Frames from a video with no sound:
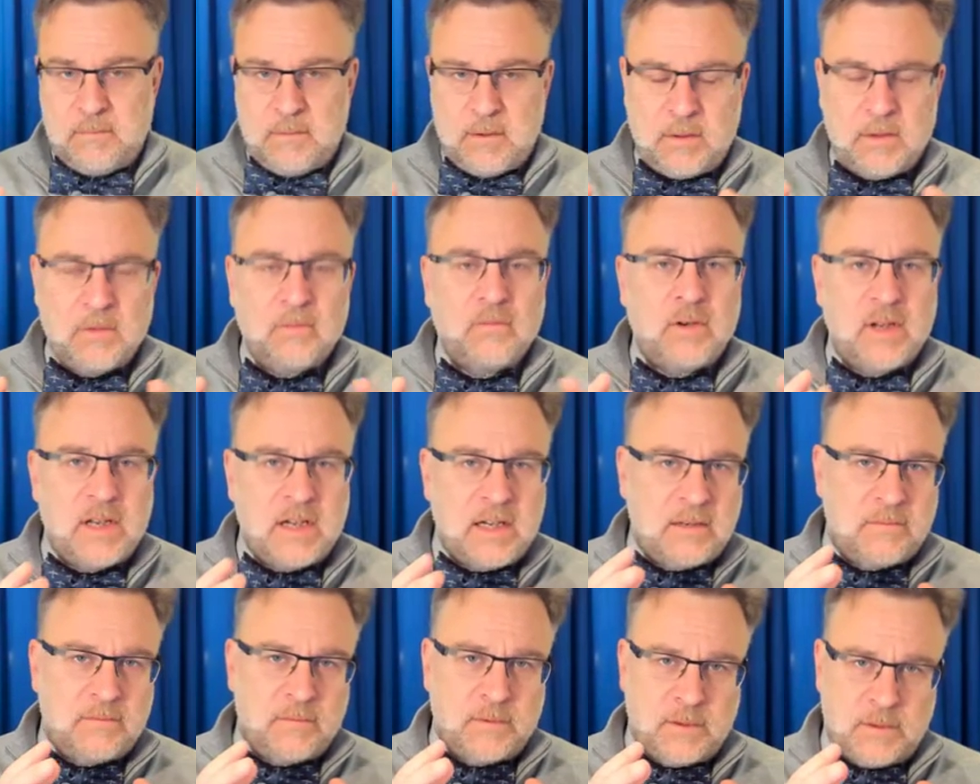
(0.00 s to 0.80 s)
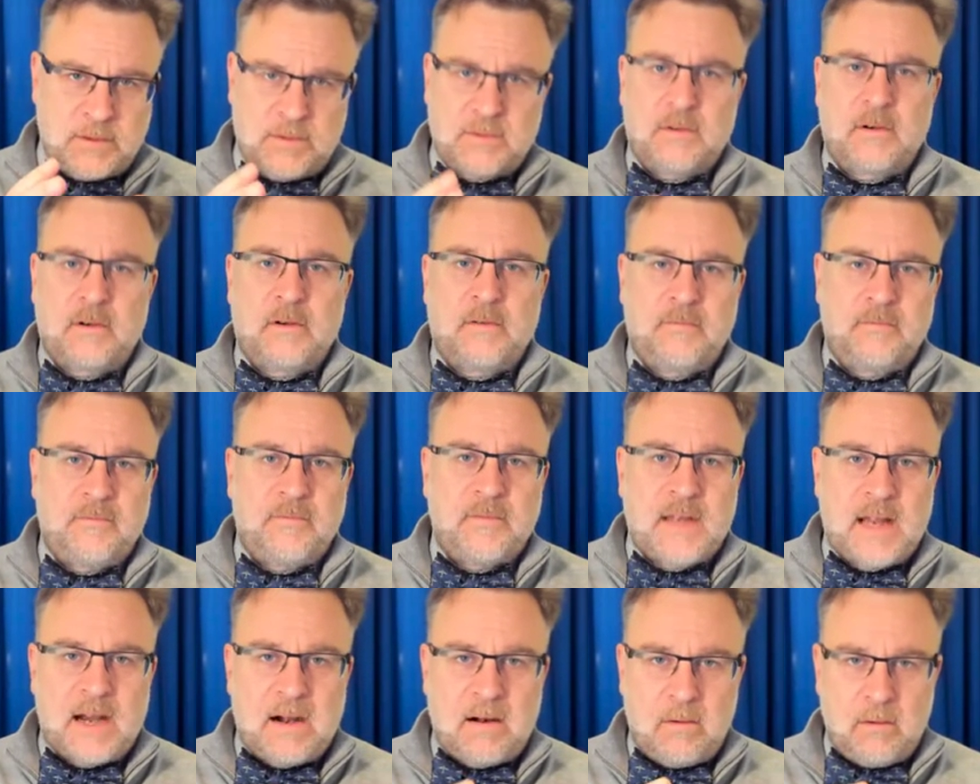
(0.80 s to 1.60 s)
You can read it with a sort of
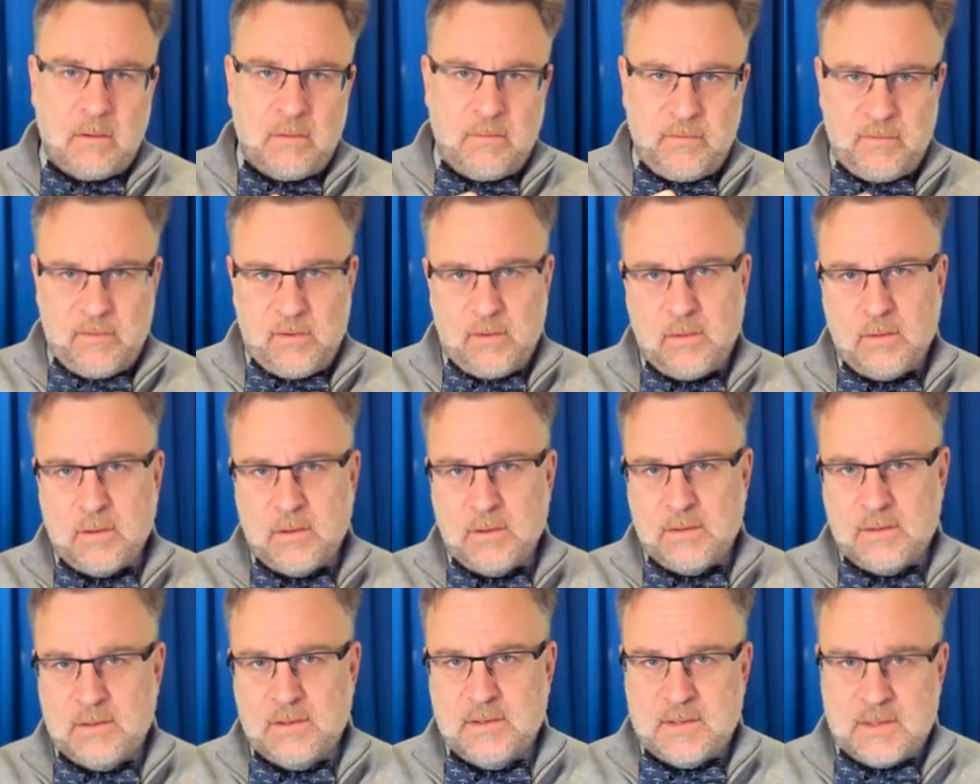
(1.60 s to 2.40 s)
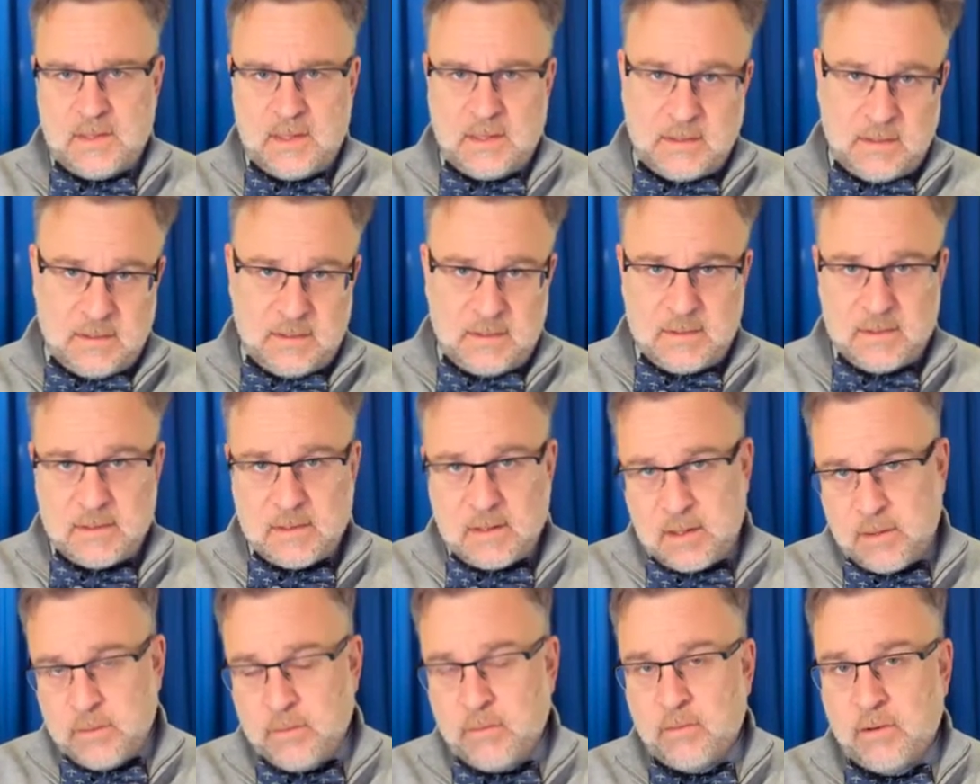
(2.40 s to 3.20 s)
narrow focus and say this
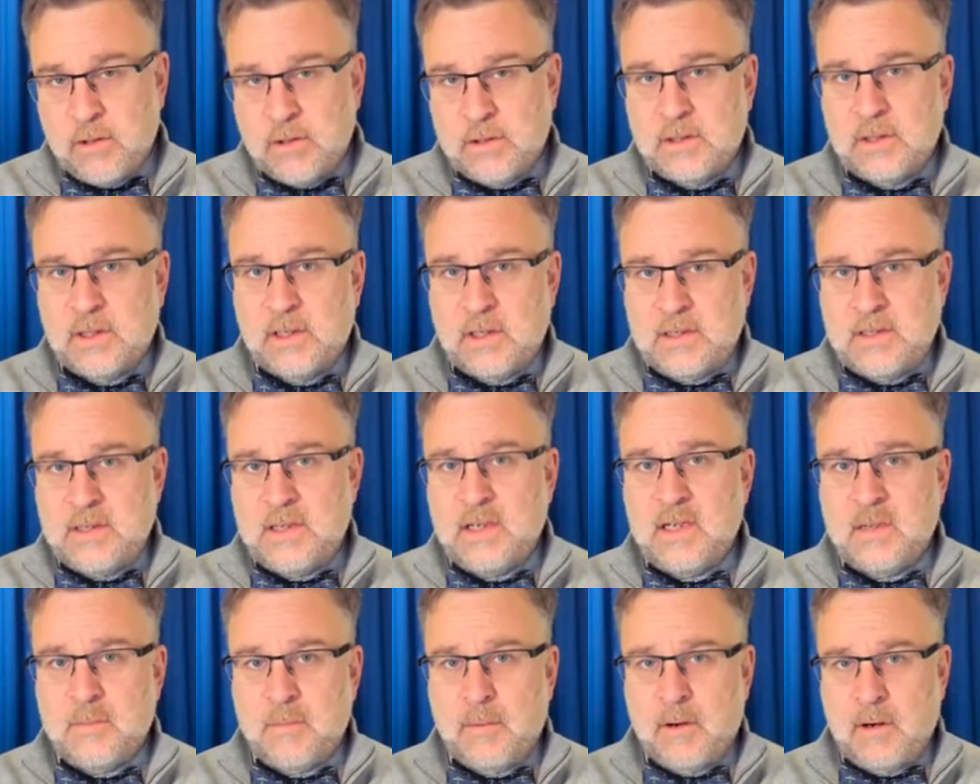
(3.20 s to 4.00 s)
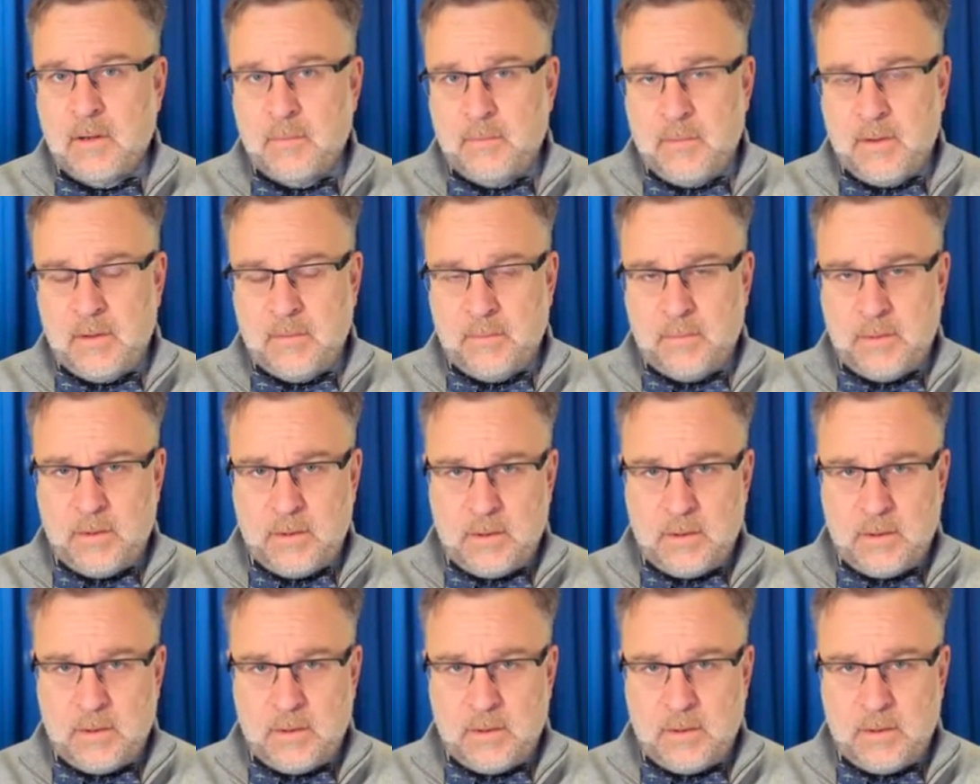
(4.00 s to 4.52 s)
is how you run an IT department,